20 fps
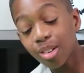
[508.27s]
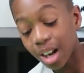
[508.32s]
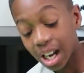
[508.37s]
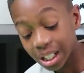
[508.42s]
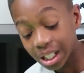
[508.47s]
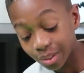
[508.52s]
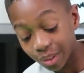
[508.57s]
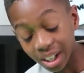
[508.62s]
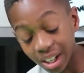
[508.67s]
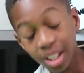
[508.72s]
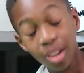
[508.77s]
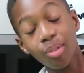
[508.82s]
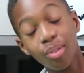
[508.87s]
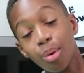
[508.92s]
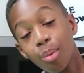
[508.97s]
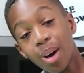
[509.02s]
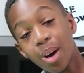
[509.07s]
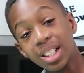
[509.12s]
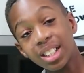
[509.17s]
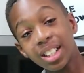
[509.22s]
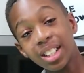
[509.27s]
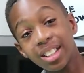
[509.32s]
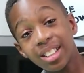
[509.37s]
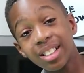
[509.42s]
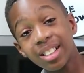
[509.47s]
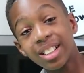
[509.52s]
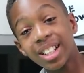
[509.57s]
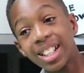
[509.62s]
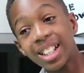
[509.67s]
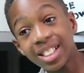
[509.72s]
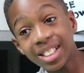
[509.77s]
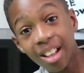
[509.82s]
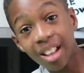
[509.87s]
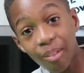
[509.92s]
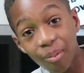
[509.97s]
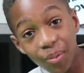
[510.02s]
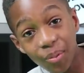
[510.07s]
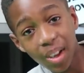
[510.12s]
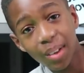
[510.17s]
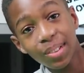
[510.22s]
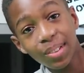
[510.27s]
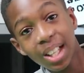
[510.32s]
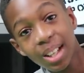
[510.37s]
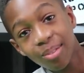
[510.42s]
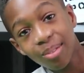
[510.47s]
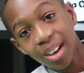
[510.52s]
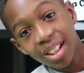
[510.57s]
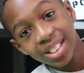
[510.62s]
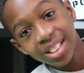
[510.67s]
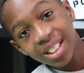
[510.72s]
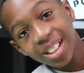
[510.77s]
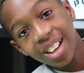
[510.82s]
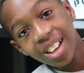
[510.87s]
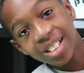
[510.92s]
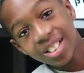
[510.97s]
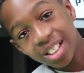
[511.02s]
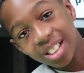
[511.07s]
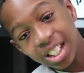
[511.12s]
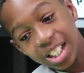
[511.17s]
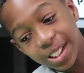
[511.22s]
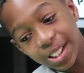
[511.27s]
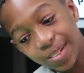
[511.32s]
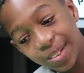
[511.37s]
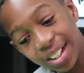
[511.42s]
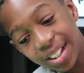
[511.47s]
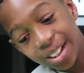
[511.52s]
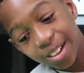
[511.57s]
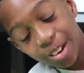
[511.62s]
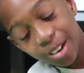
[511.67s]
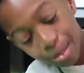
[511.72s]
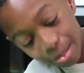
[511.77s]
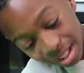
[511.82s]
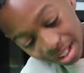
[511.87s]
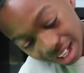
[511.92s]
guys, thank you for watching. Let's get 15,000 likes on this video. It'd